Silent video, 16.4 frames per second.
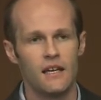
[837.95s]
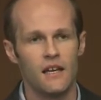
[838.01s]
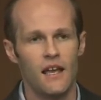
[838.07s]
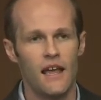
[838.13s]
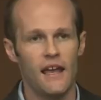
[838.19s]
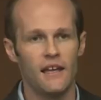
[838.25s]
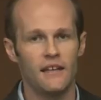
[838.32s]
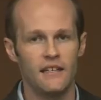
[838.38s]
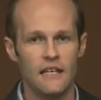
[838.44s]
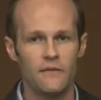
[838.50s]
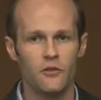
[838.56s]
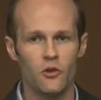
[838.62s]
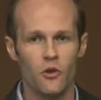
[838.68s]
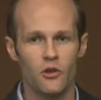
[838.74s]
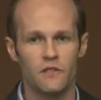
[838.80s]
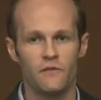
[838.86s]
and
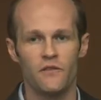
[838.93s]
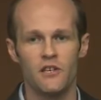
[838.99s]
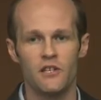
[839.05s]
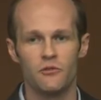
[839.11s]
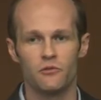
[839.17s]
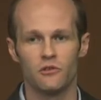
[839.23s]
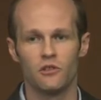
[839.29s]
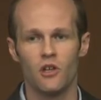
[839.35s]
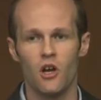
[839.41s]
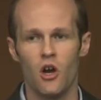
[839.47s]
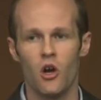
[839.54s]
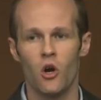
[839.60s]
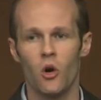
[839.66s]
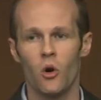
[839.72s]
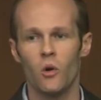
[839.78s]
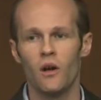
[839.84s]
even though its fees were
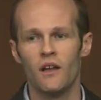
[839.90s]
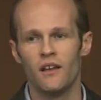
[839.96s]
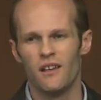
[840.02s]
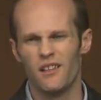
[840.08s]
low,